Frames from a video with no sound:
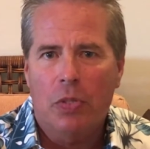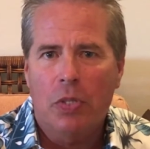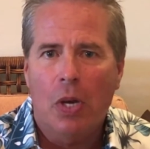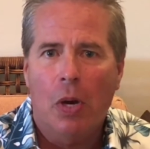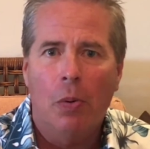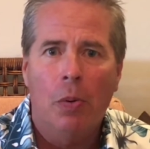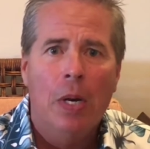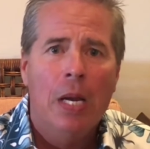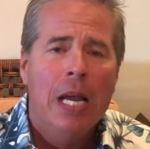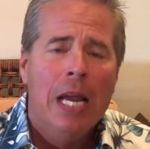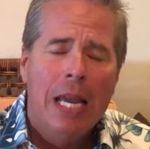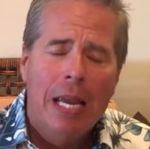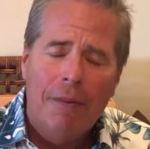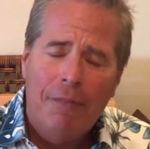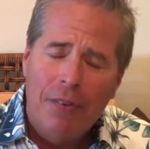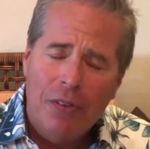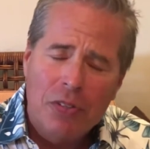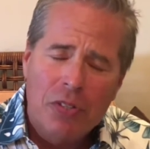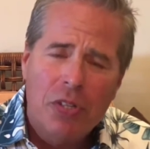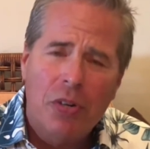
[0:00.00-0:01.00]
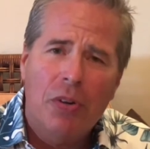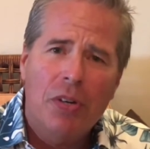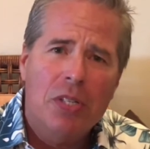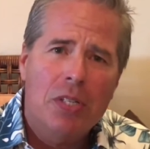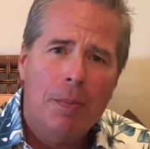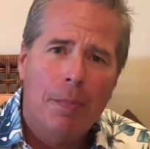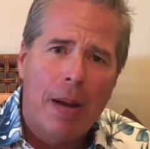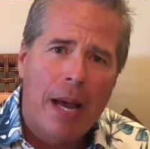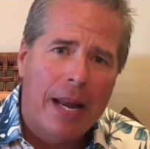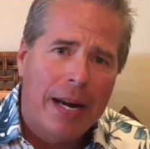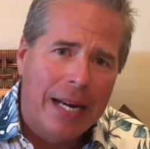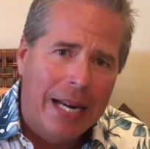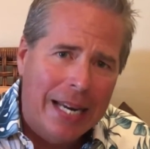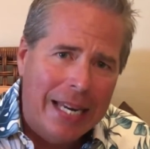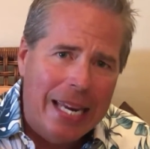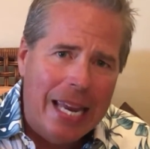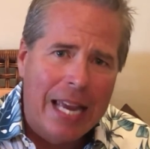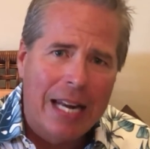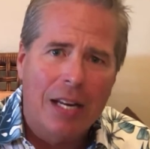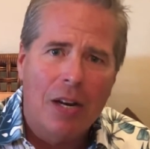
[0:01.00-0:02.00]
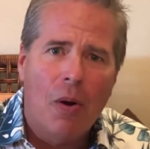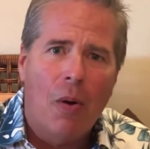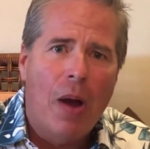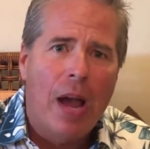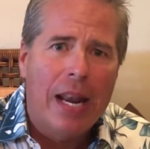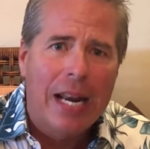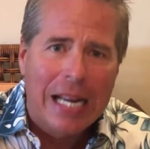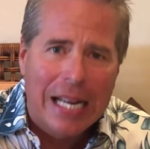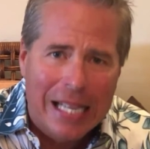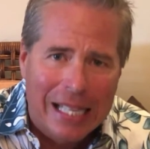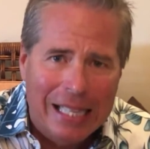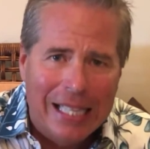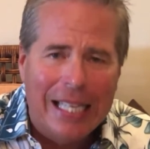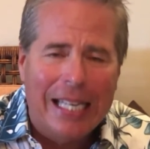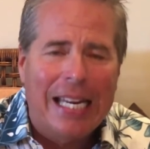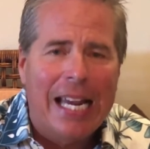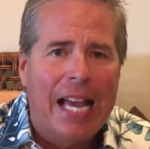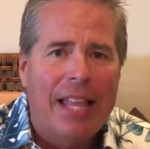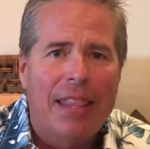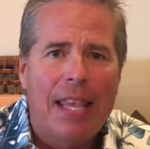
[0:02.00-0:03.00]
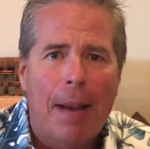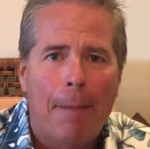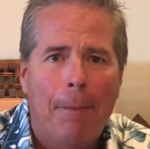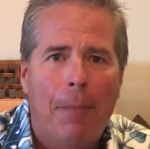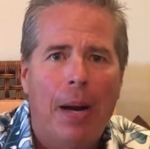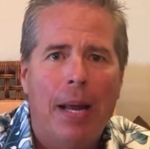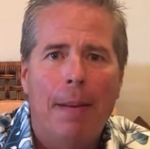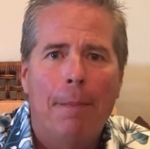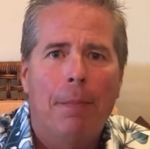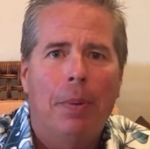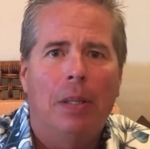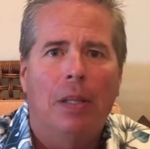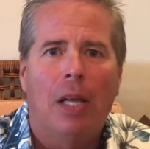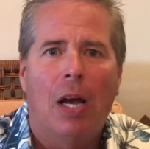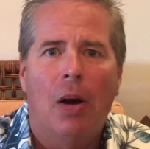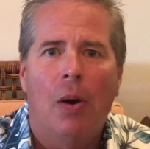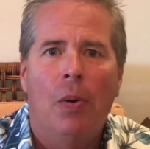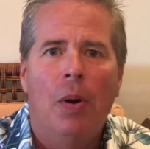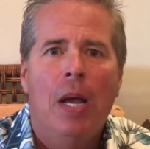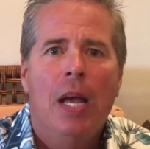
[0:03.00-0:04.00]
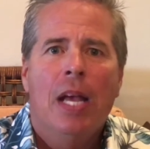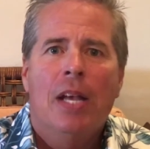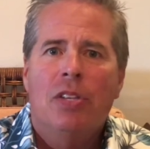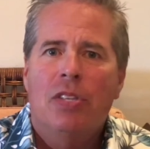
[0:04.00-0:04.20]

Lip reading: So if you're serious about it, again, go ahead and click on that button below.